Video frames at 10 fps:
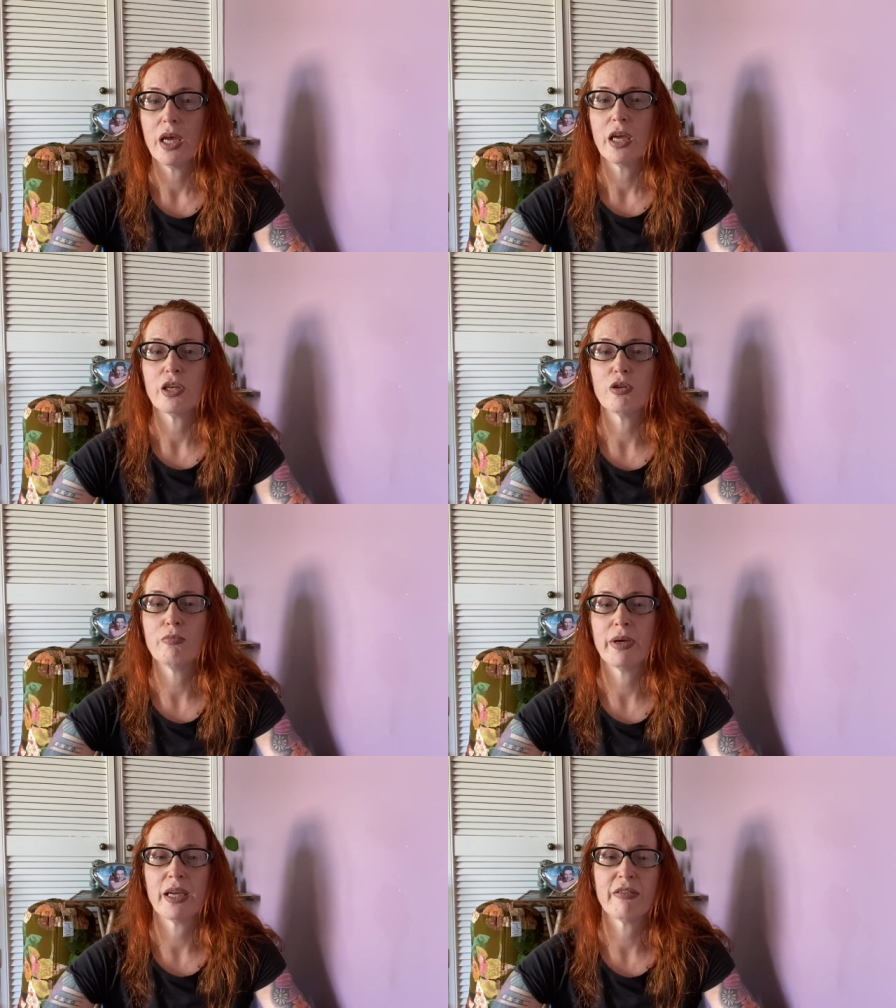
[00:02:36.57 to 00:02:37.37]
you
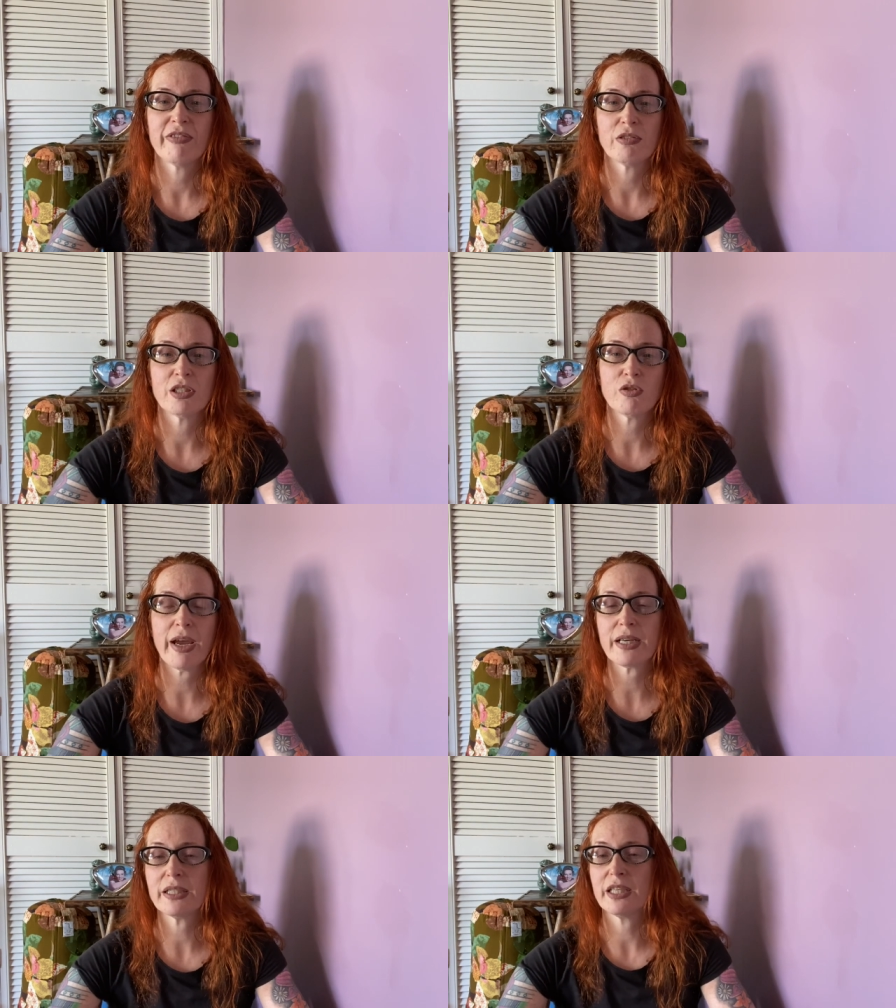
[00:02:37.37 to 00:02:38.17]
may feel
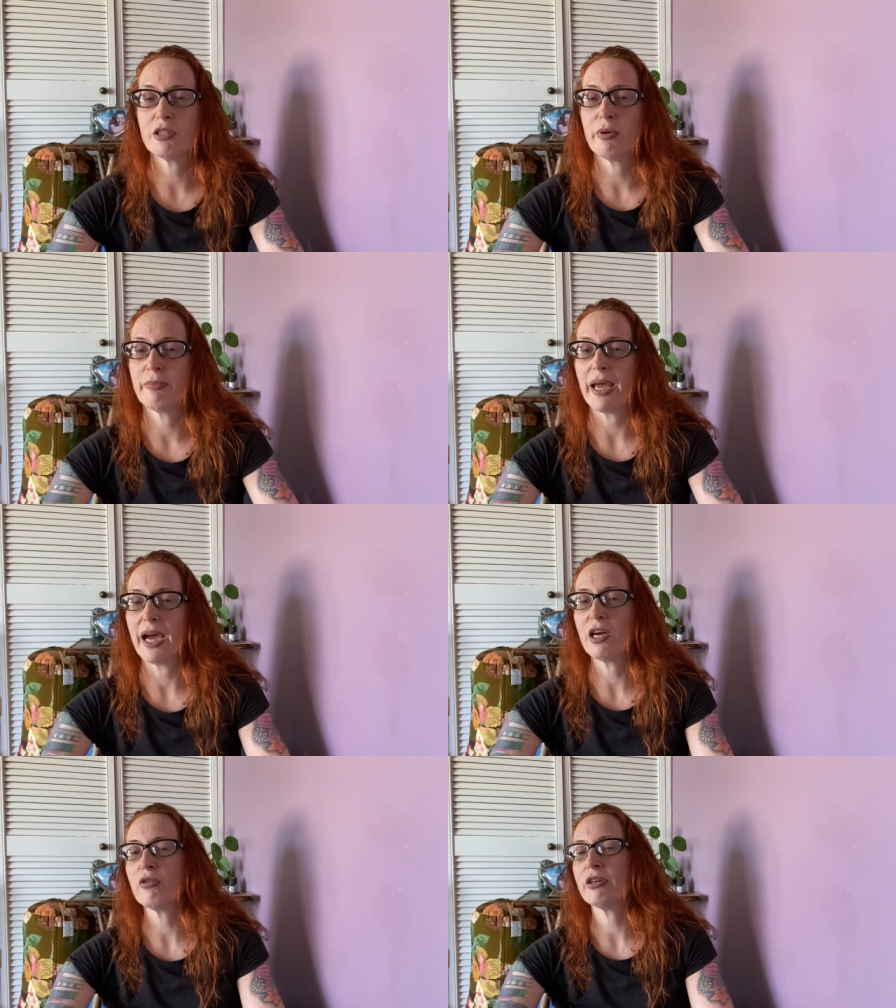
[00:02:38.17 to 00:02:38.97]
distracted, you may be
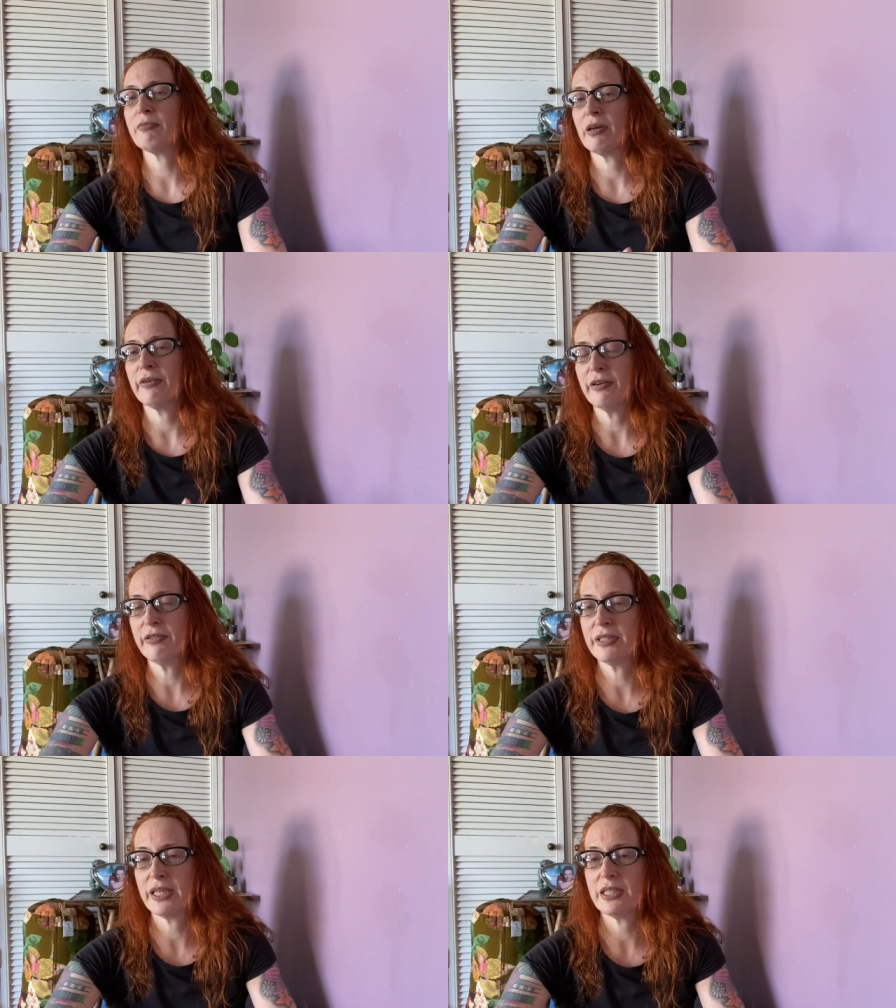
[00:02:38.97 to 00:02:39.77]
angry, you may be
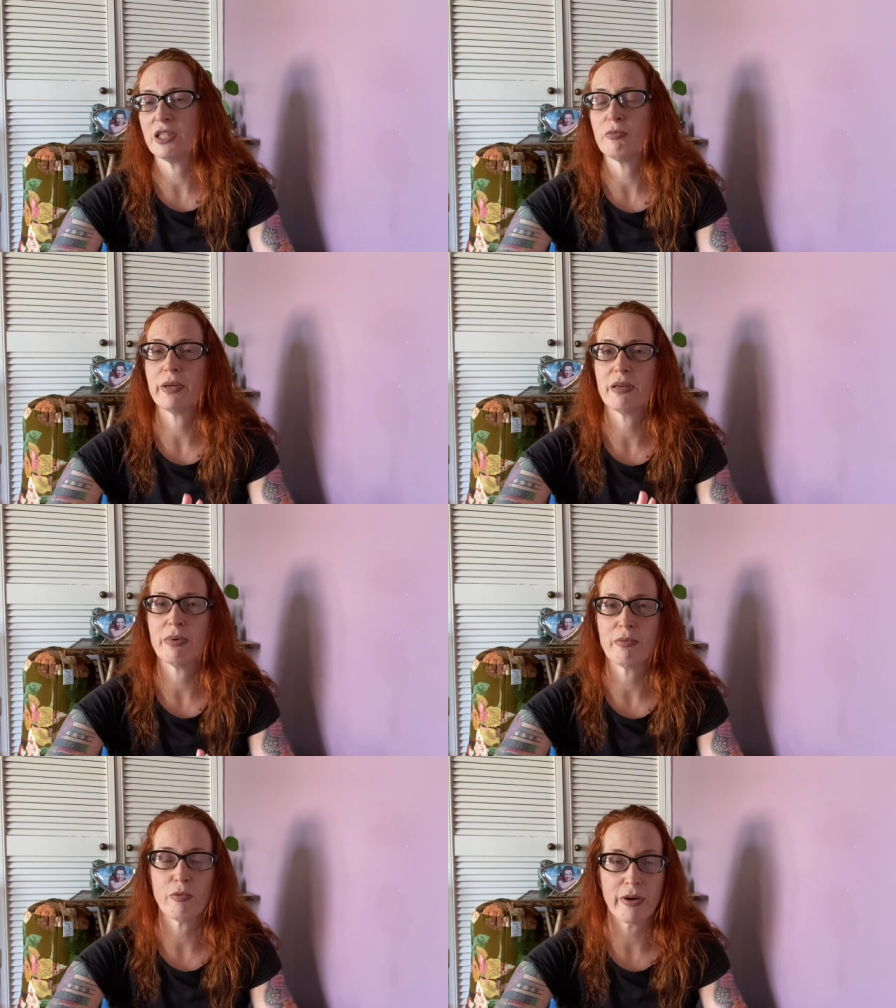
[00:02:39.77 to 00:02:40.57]
irritated, you may be
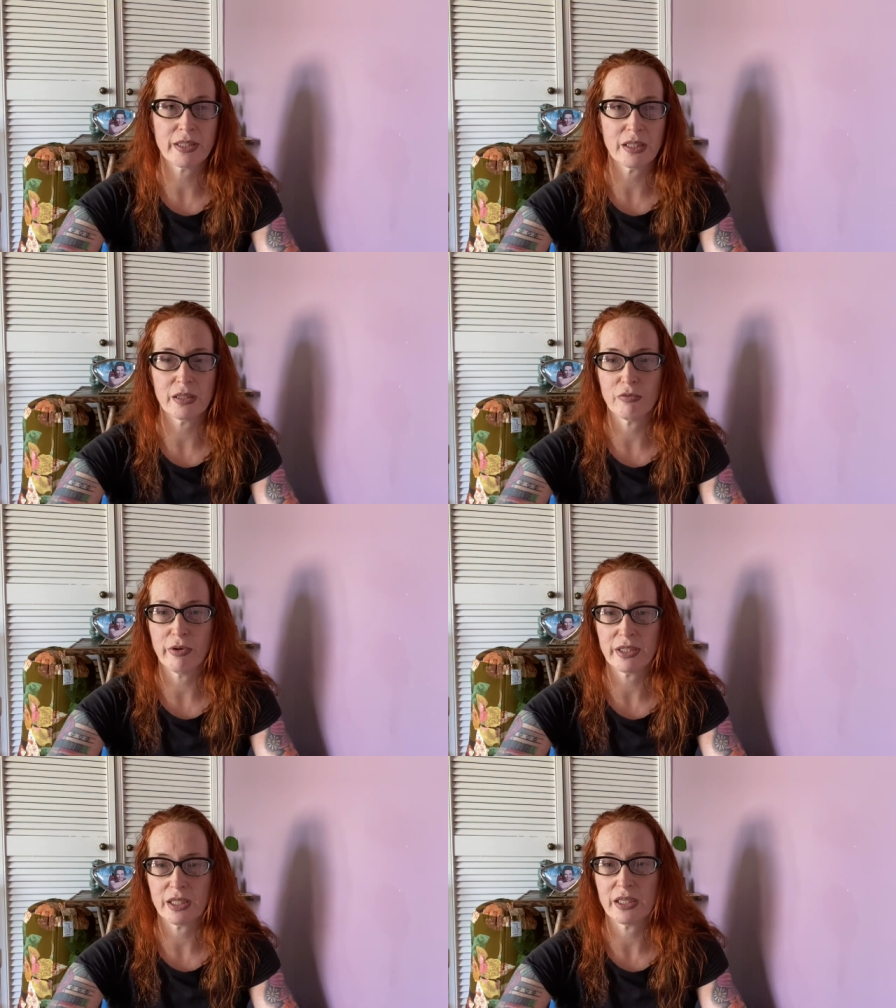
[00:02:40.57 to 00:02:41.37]

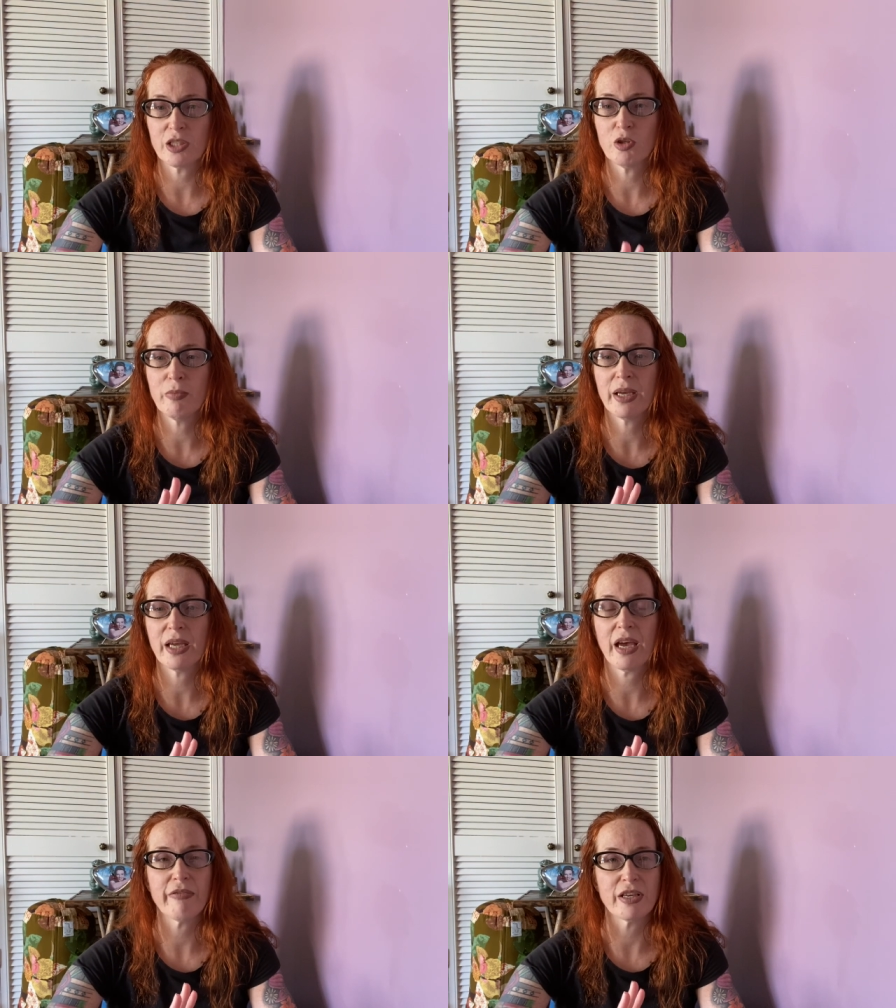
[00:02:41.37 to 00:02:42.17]
restless, you may
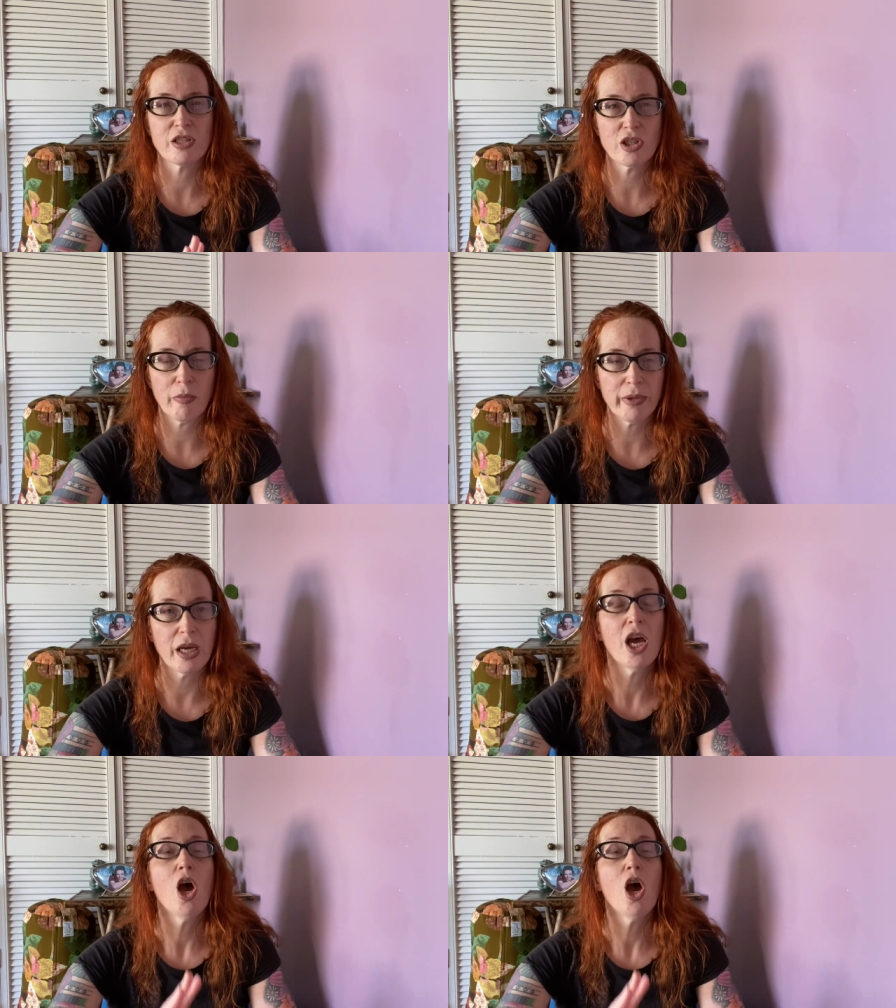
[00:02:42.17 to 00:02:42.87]
have insomnia.